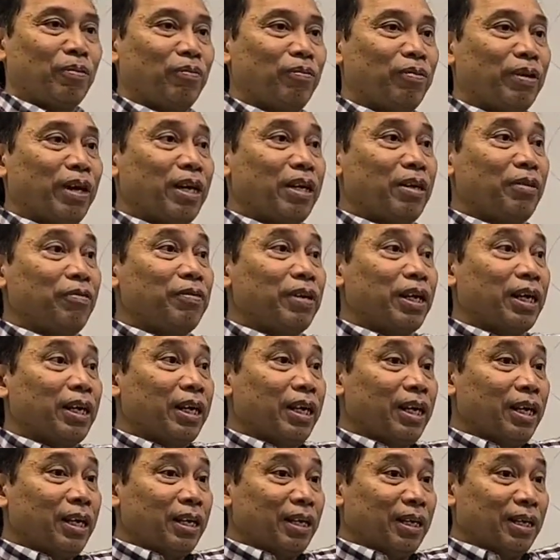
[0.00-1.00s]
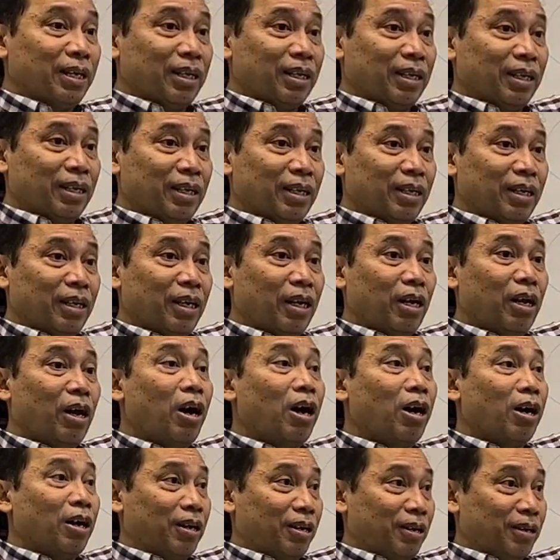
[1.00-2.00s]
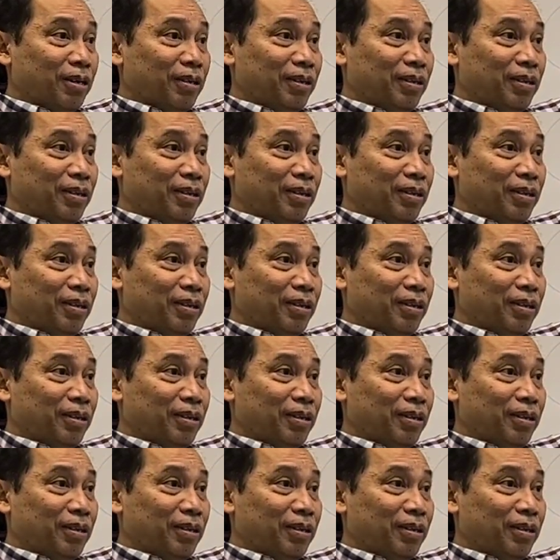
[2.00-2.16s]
Very, very long.